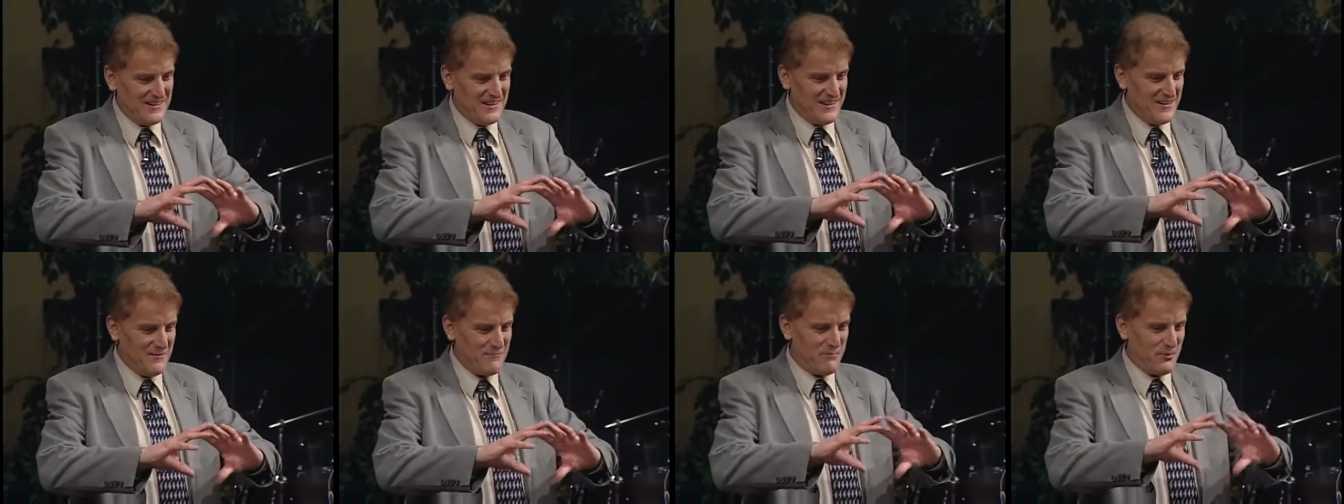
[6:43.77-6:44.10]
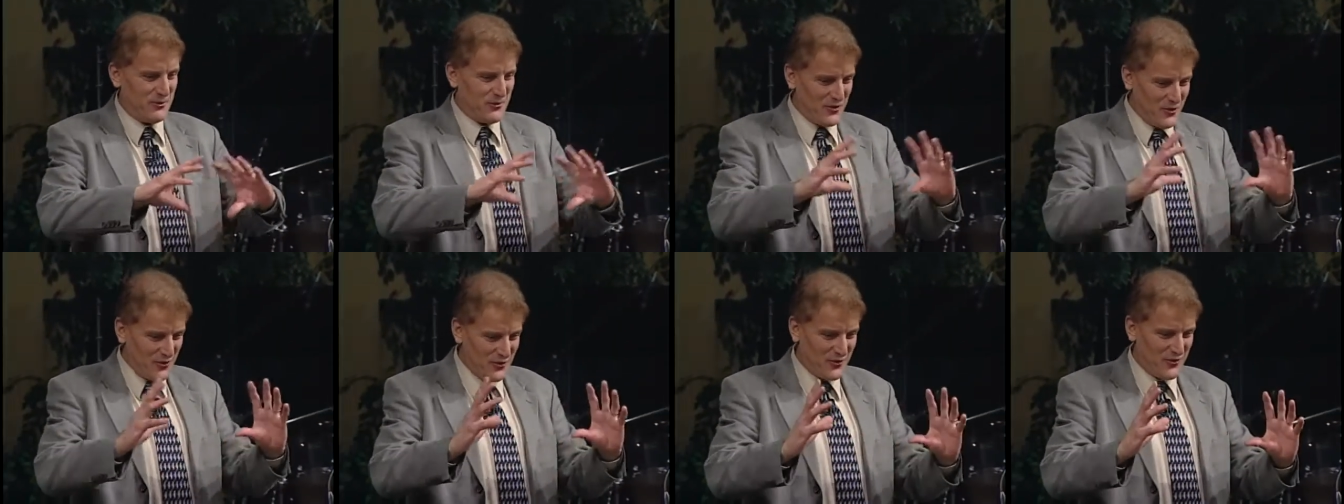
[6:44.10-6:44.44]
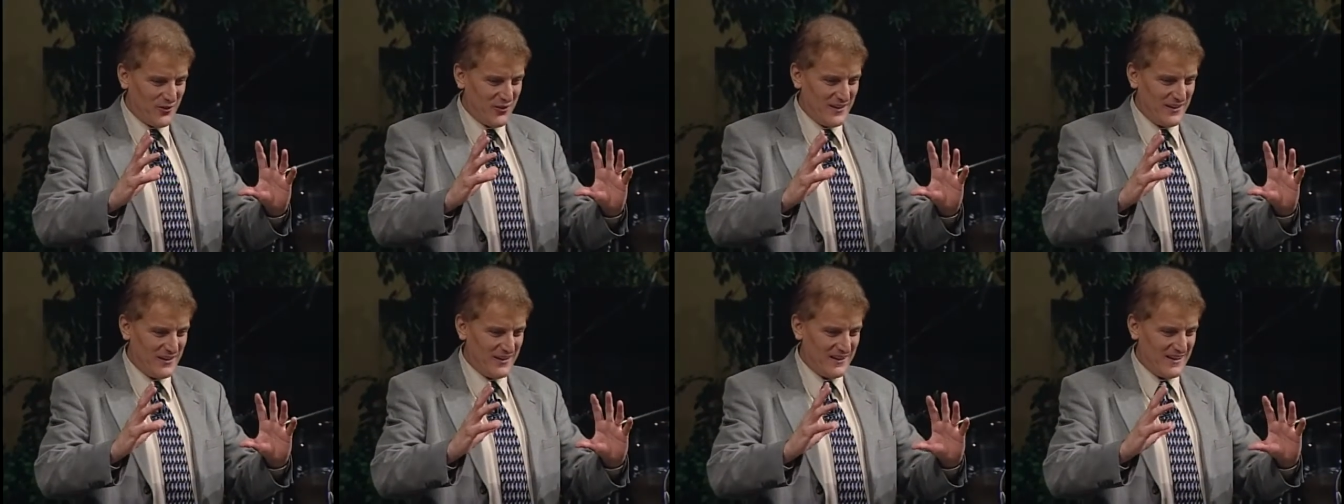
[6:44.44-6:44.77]
uh,
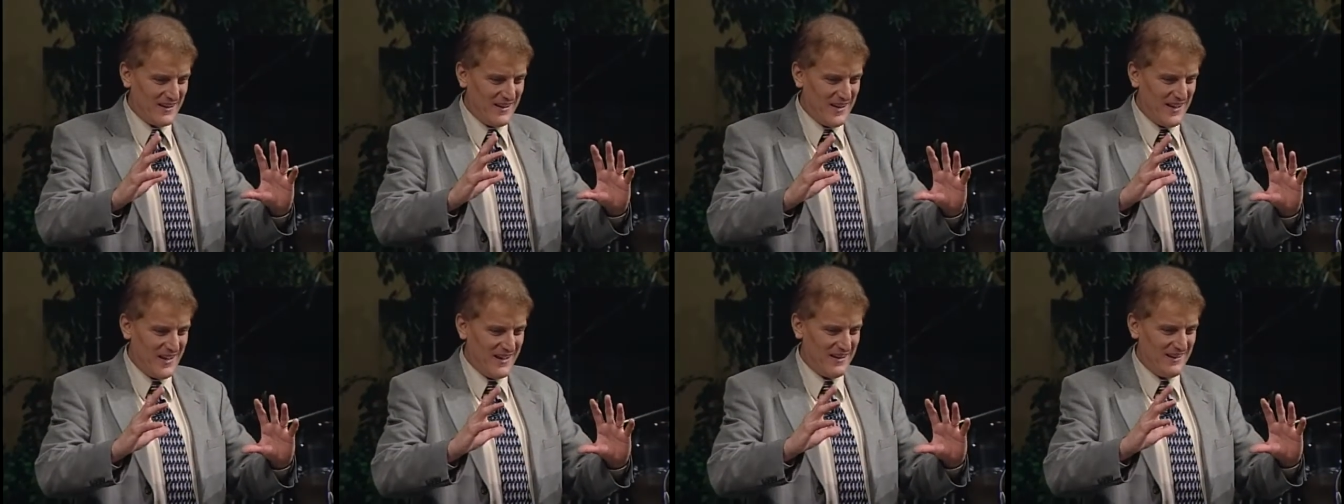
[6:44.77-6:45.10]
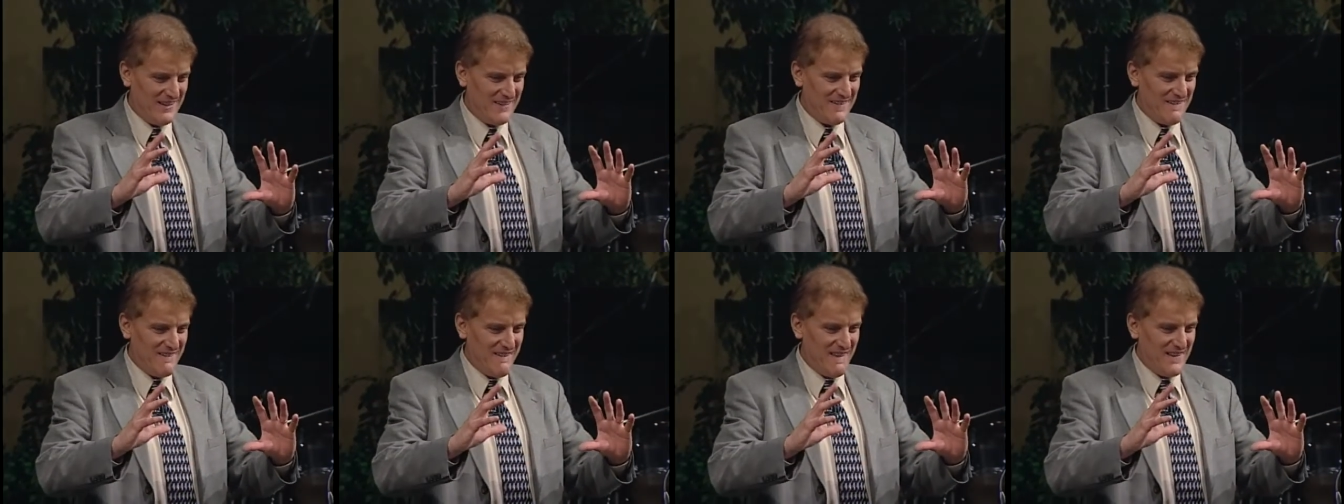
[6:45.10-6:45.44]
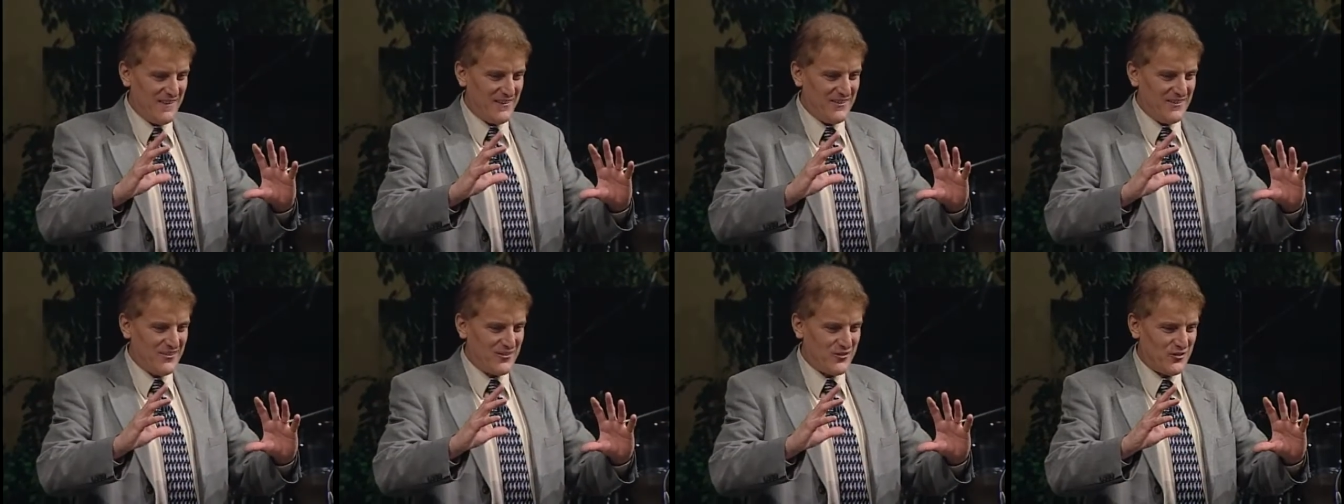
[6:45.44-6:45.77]
producing uh,
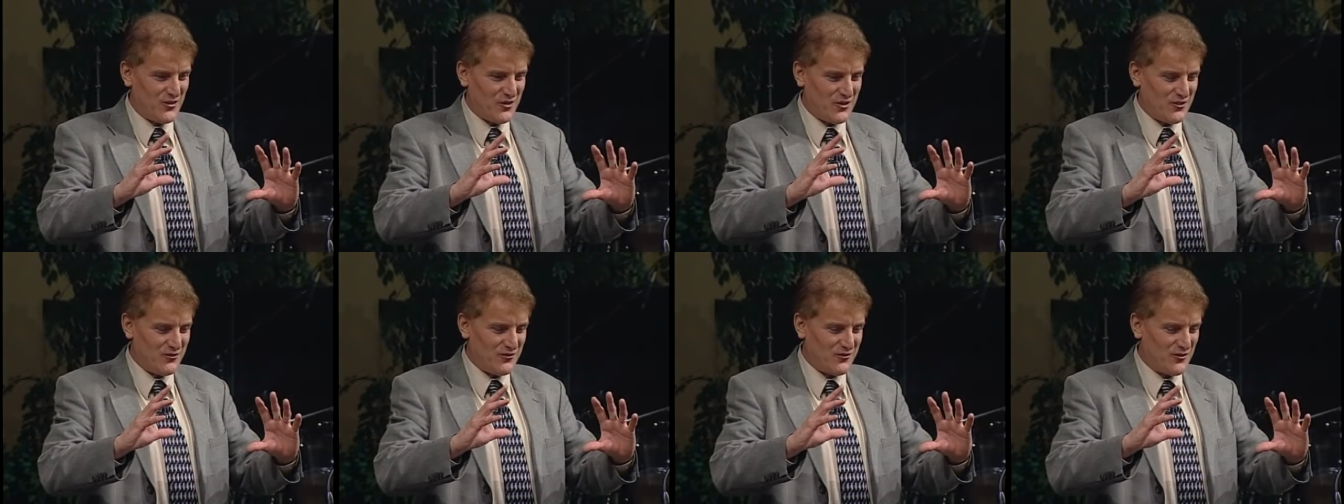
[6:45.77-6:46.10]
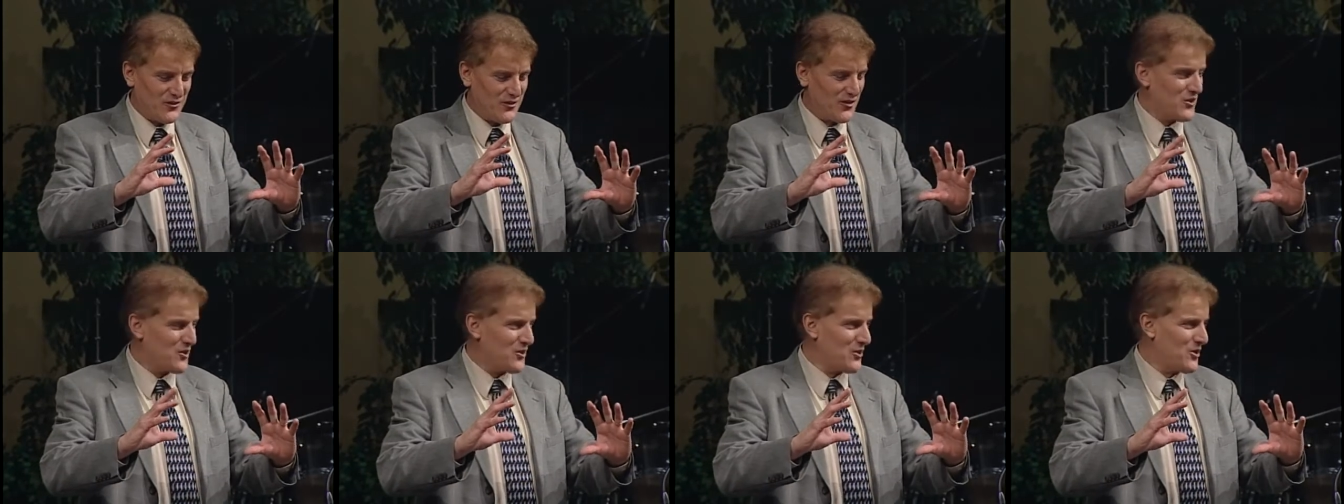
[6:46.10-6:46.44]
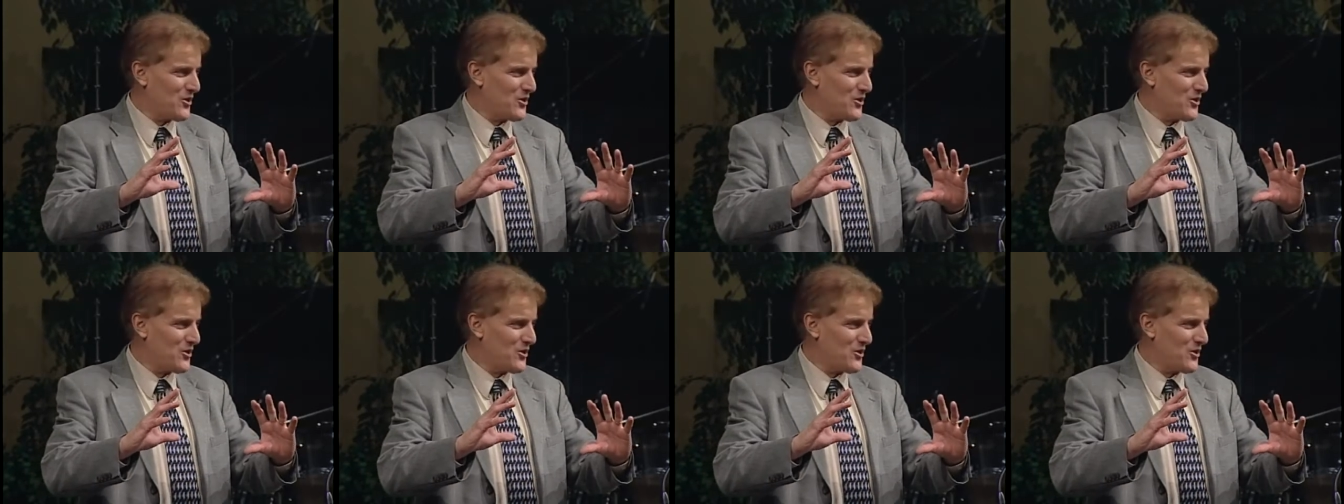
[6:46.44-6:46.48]
sort of